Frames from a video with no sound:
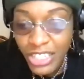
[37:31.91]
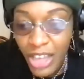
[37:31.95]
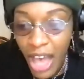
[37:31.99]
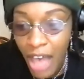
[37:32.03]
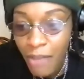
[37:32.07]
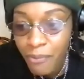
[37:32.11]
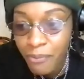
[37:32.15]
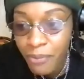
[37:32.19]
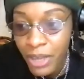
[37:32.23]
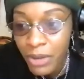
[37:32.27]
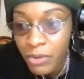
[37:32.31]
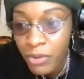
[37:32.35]

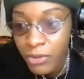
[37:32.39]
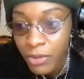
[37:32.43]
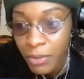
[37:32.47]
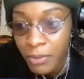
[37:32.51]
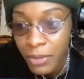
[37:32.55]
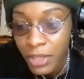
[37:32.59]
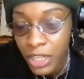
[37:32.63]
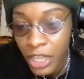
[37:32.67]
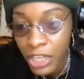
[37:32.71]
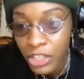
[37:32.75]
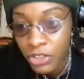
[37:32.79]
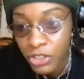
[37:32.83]
so I've
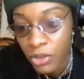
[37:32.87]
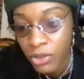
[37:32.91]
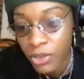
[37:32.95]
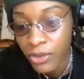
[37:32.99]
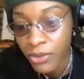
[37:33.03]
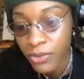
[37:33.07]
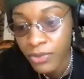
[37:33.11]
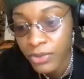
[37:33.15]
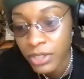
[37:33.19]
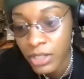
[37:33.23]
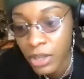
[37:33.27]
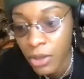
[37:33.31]
been, like,
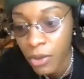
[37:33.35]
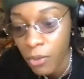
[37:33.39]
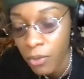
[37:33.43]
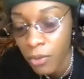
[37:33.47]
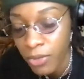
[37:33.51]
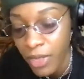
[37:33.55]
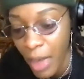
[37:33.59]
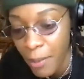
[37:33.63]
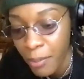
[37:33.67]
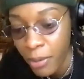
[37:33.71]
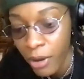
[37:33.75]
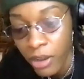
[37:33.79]
so
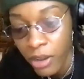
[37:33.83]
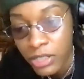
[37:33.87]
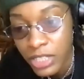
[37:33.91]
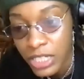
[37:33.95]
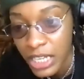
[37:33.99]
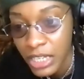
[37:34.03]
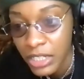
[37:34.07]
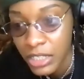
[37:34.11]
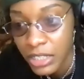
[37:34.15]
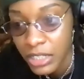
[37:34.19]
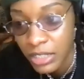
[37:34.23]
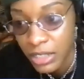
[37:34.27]
that
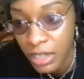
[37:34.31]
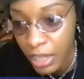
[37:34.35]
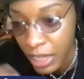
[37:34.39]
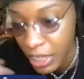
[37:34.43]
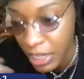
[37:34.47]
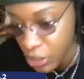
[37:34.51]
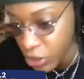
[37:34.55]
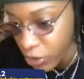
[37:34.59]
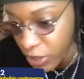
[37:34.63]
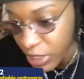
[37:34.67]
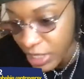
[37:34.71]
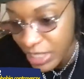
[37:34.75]

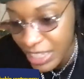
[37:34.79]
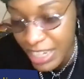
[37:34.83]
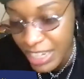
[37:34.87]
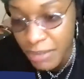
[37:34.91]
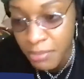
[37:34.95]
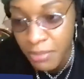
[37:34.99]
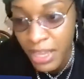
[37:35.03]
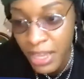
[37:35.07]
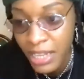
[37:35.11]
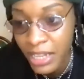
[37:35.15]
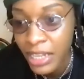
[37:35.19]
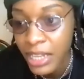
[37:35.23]
person, historically
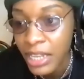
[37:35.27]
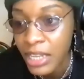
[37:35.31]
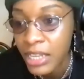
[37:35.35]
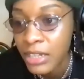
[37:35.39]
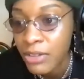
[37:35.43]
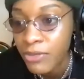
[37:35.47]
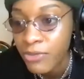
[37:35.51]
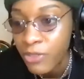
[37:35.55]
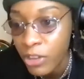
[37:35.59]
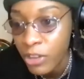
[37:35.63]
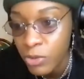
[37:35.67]
with the men,